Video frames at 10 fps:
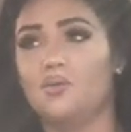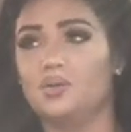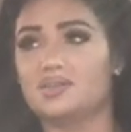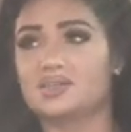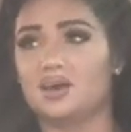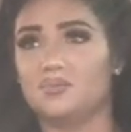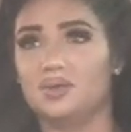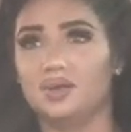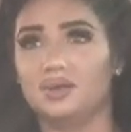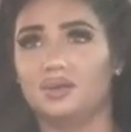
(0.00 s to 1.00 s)
what's
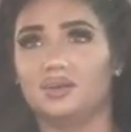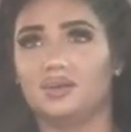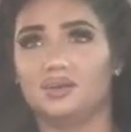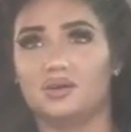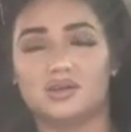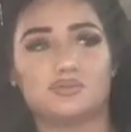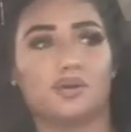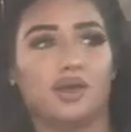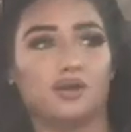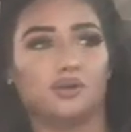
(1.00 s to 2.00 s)
coming, his
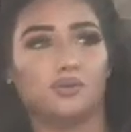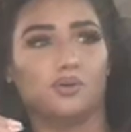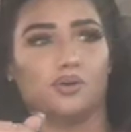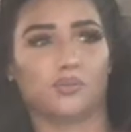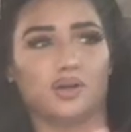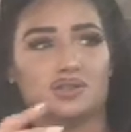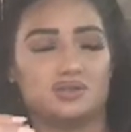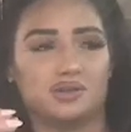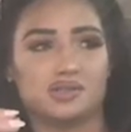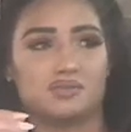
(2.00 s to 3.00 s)
way or what
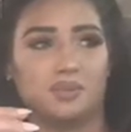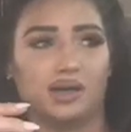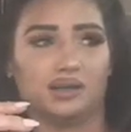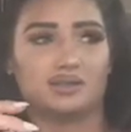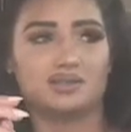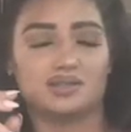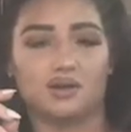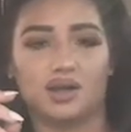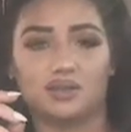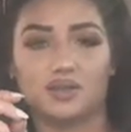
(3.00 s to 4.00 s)
to expect. So
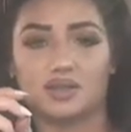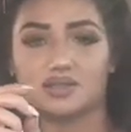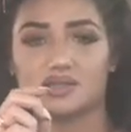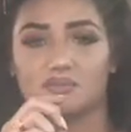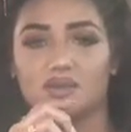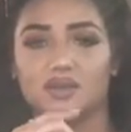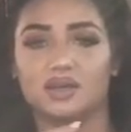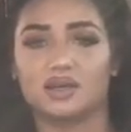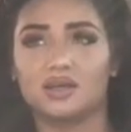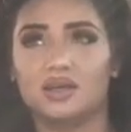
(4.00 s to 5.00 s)
I think that's something
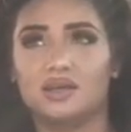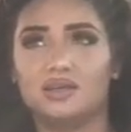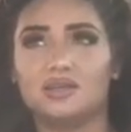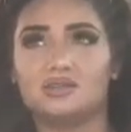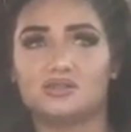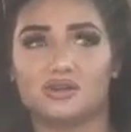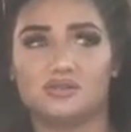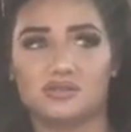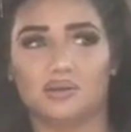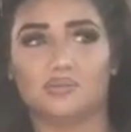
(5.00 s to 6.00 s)
that he
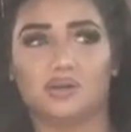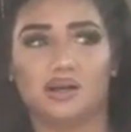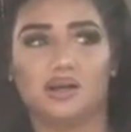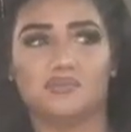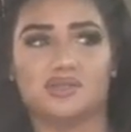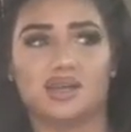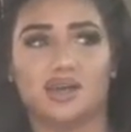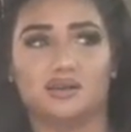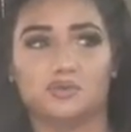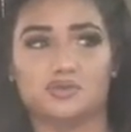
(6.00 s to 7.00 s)
struggles with when it comes to
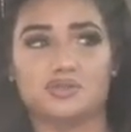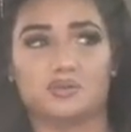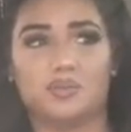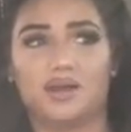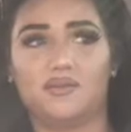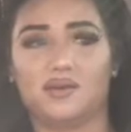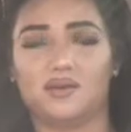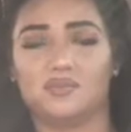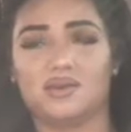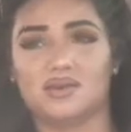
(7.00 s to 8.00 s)
animals. So pet
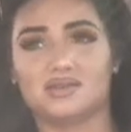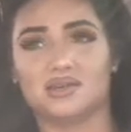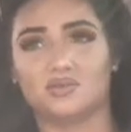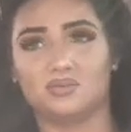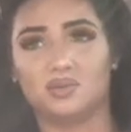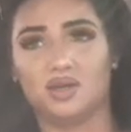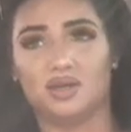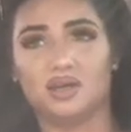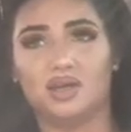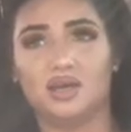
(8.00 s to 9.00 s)
therapy has never
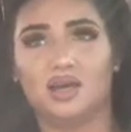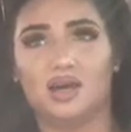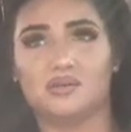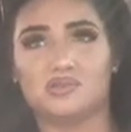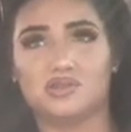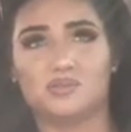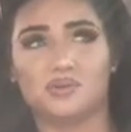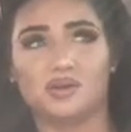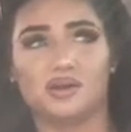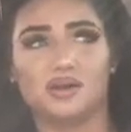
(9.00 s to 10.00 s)
been
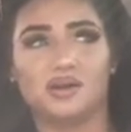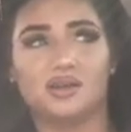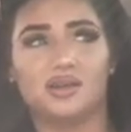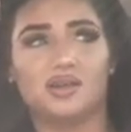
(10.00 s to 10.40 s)
super